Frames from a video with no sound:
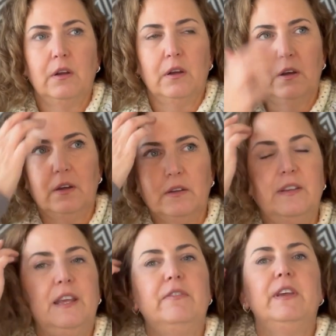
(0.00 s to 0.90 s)

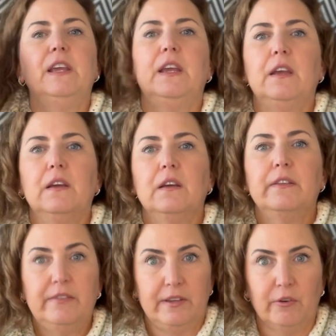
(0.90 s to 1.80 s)
TV
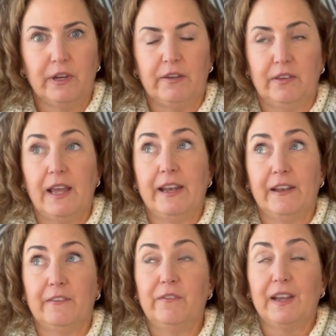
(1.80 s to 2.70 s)
series, and it
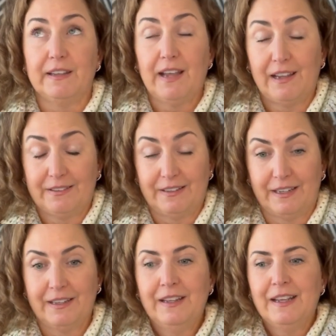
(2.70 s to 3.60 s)
is fantastic.